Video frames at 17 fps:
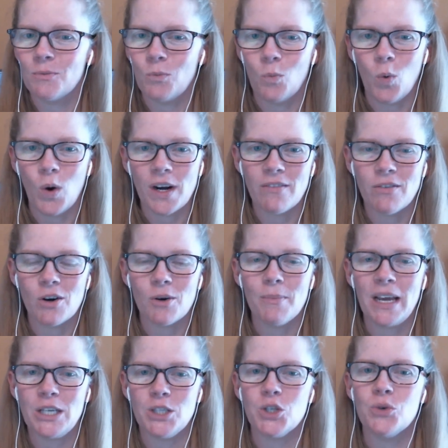Whatever
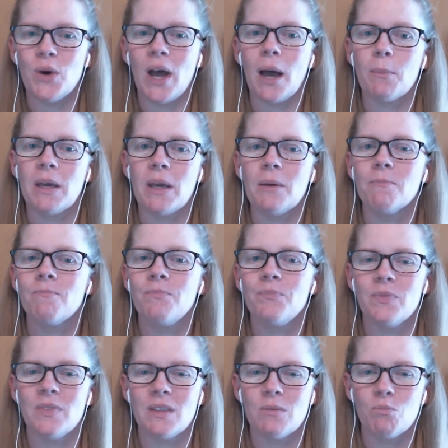makes you happy,
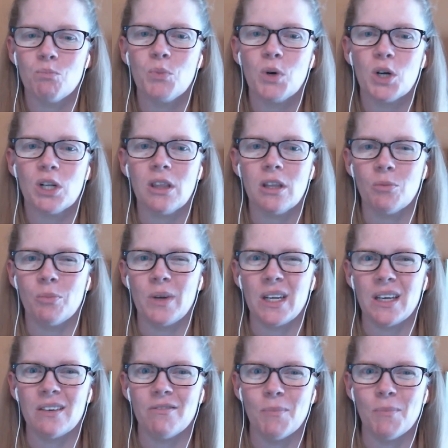put a little bit
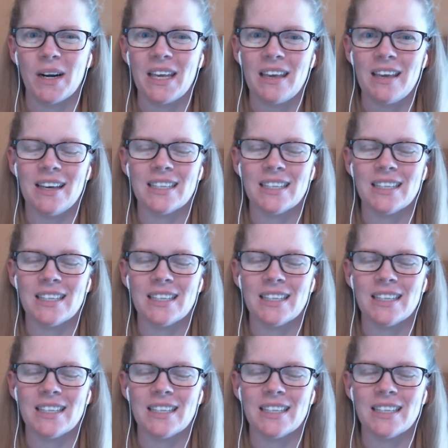of money